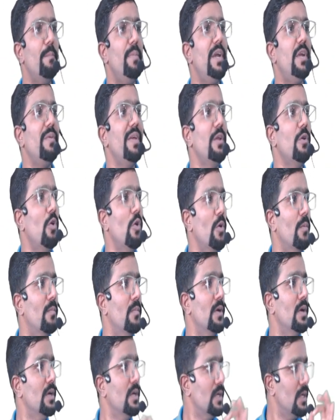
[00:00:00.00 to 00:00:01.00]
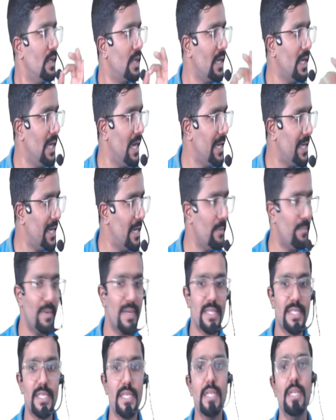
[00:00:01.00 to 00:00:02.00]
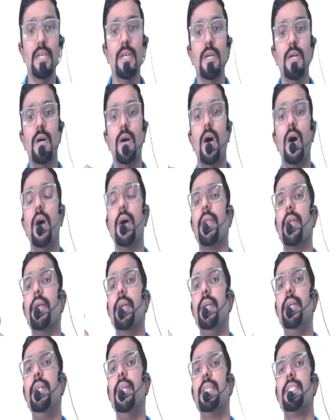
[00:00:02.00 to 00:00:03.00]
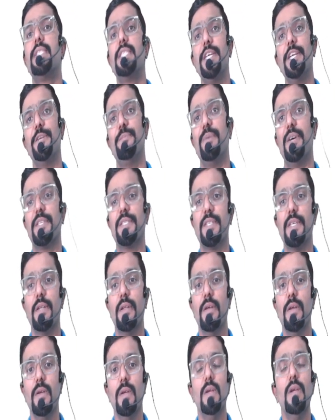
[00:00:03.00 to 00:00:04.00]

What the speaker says: Between whom? Related person or distinct person.